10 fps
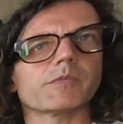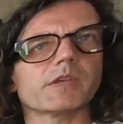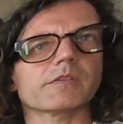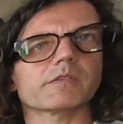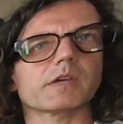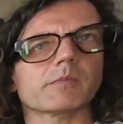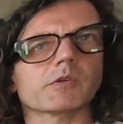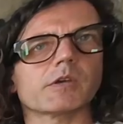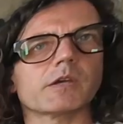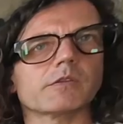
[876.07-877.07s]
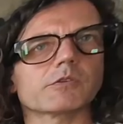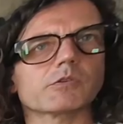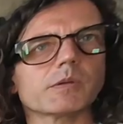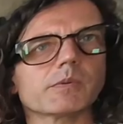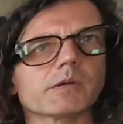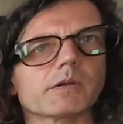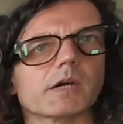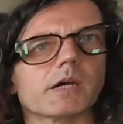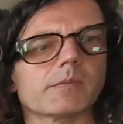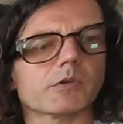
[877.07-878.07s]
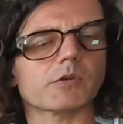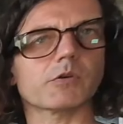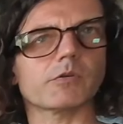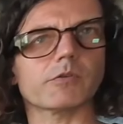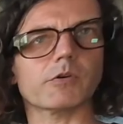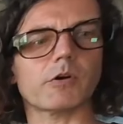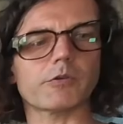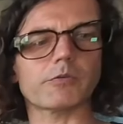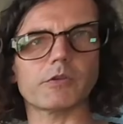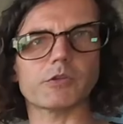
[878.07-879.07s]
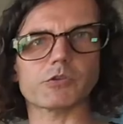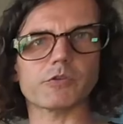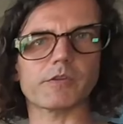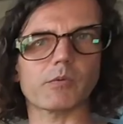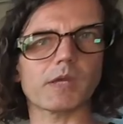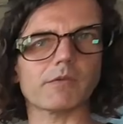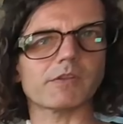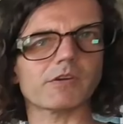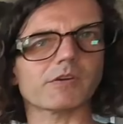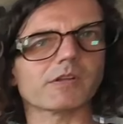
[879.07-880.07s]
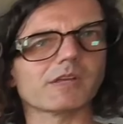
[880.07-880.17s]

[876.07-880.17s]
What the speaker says: Yes, I'm going to end the trip. I'm going to go over other features that we have in there.